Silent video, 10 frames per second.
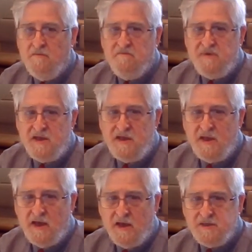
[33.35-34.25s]

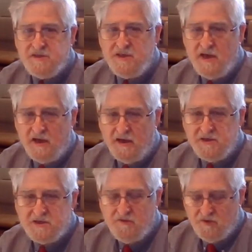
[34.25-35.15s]

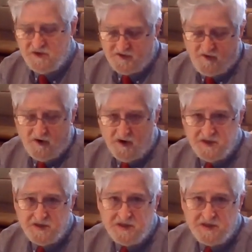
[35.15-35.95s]
B-A-C-H, which of course is the